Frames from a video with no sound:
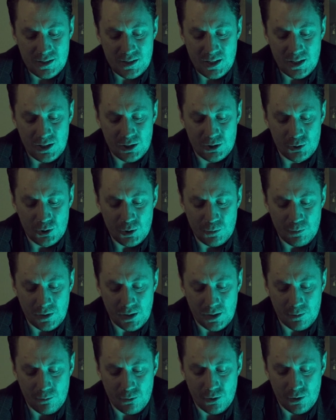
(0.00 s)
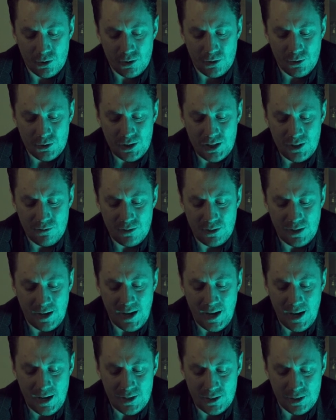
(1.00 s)
see the group anymore, not even
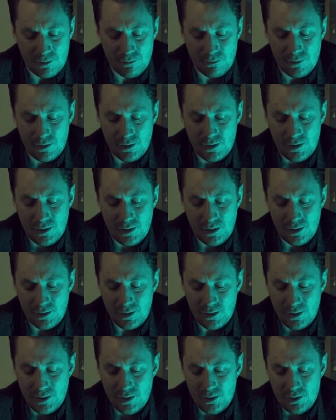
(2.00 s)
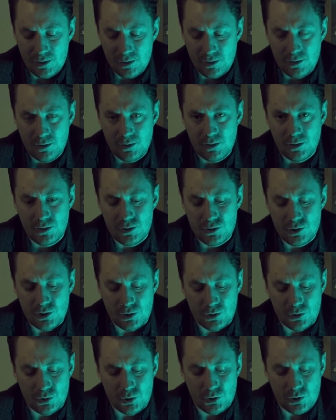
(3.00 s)
hear them, and he
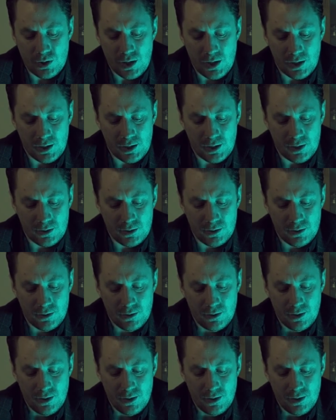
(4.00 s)
started to cry again.